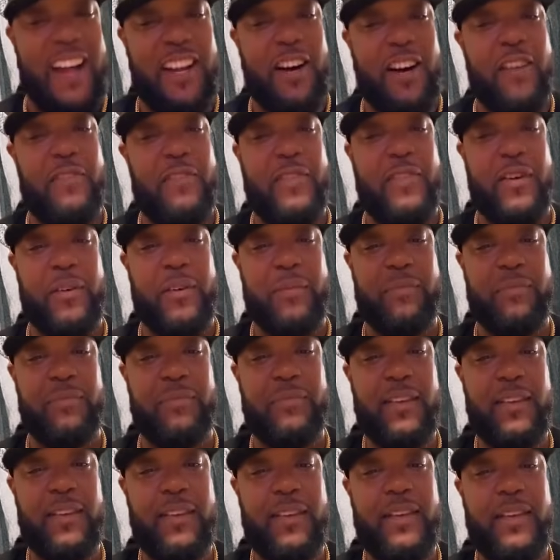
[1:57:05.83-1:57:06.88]
A lot of them.
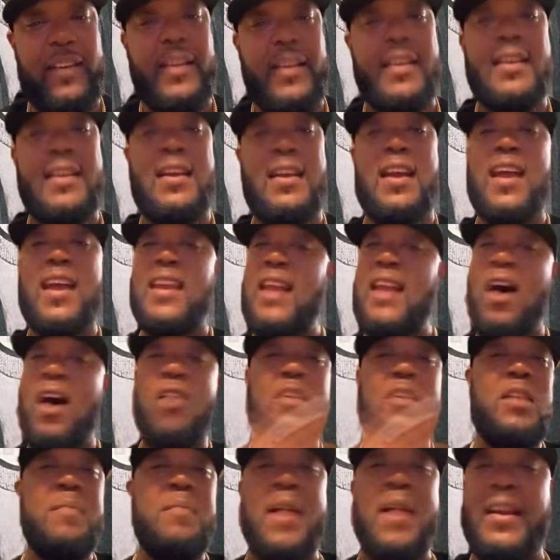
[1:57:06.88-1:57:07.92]
And I
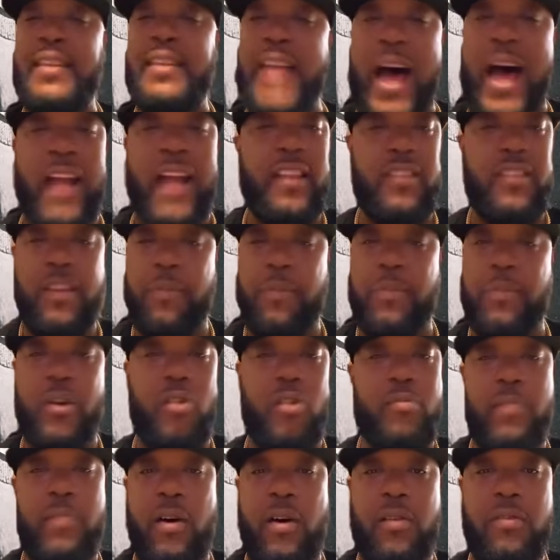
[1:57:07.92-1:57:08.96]
don't even acknowledge him
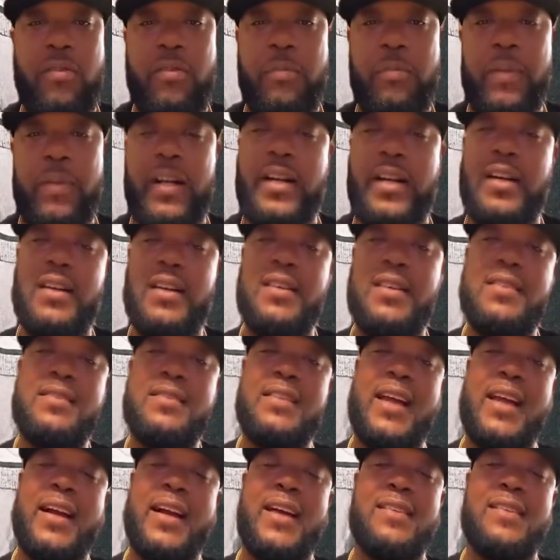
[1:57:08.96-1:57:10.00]
no more because,
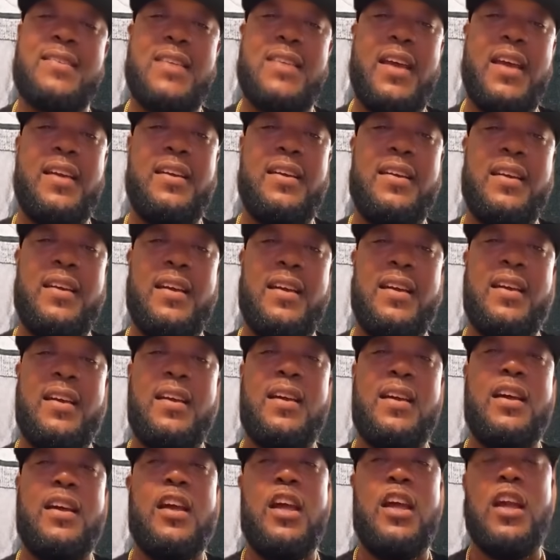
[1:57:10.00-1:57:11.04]
like I say,
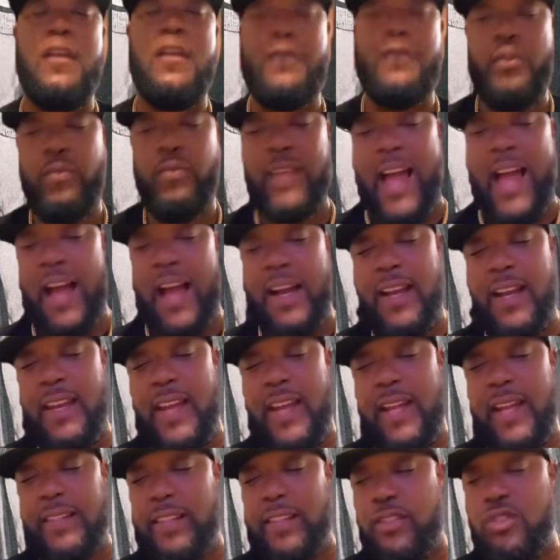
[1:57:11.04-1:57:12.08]
if you're not
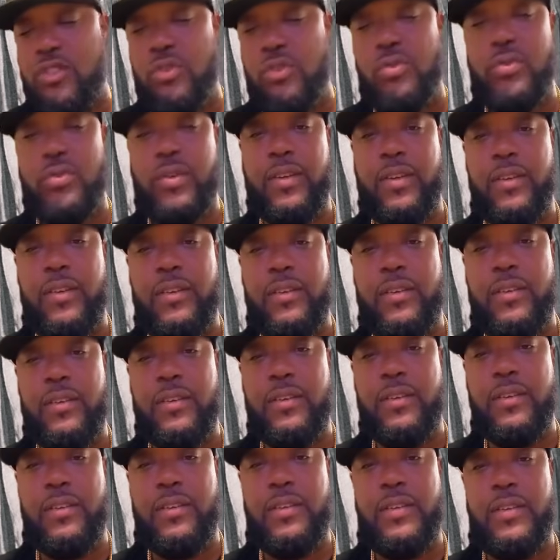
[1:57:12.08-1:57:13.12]
connected to it,
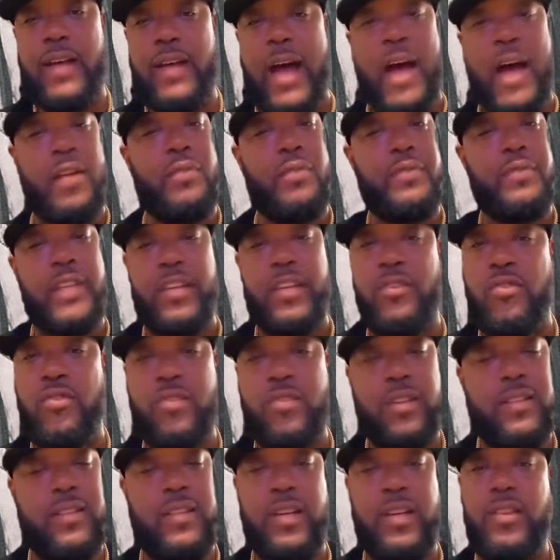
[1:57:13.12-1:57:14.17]
I don't think you
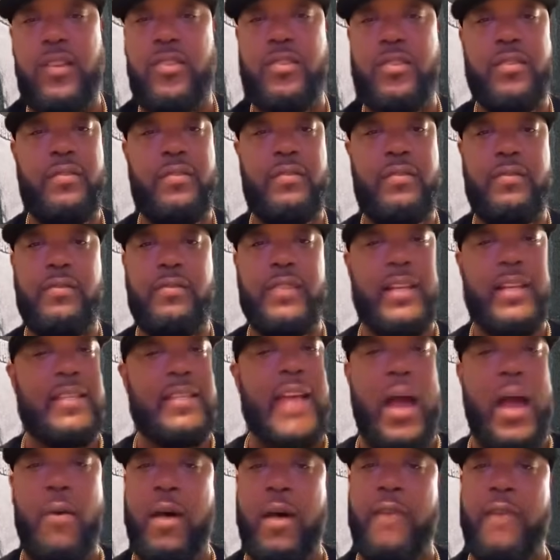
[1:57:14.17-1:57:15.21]
should teach it. That's
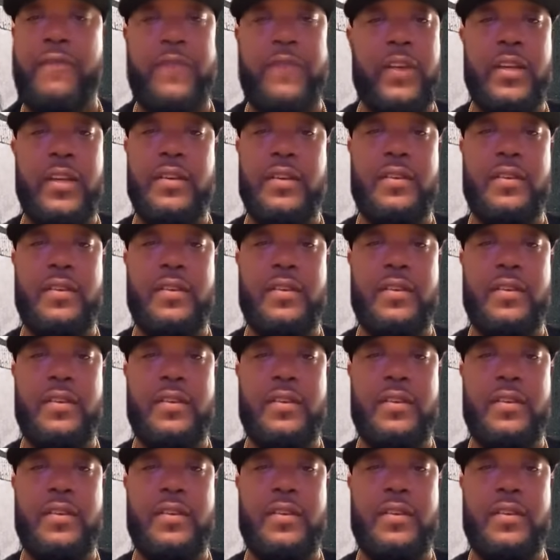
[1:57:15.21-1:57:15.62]
how I feel.